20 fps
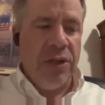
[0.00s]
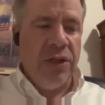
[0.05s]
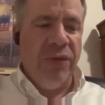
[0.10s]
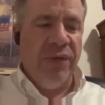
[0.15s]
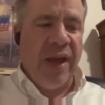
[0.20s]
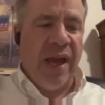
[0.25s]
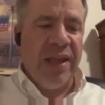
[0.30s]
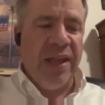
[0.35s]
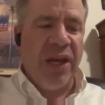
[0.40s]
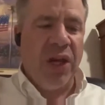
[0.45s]
You've
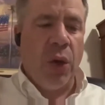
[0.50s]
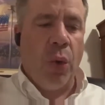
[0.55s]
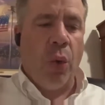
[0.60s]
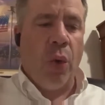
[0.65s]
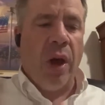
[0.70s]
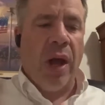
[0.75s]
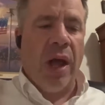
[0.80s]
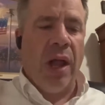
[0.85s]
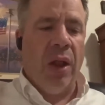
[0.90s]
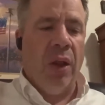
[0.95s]
got the
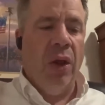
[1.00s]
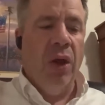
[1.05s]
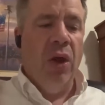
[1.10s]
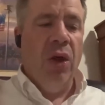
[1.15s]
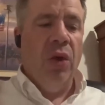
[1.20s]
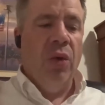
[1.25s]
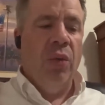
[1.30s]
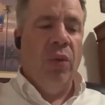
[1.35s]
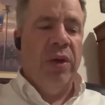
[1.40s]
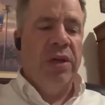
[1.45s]
Quell,
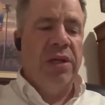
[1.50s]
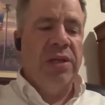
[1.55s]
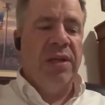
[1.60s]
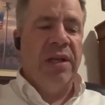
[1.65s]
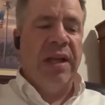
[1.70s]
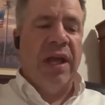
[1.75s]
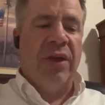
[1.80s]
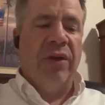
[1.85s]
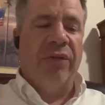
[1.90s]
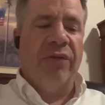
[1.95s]
which is
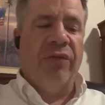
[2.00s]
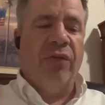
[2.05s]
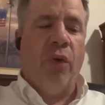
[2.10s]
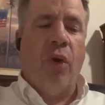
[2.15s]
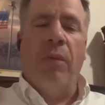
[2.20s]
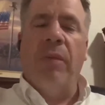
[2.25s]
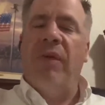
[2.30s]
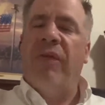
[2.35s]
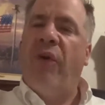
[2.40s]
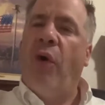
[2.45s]
another
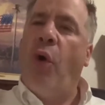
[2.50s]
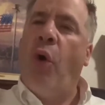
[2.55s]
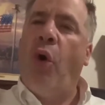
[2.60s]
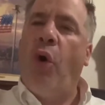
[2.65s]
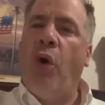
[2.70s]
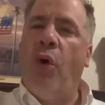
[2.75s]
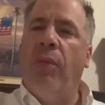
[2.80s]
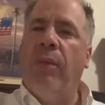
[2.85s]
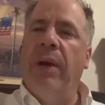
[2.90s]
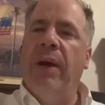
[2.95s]
form of
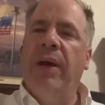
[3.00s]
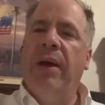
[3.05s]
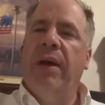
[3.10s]
home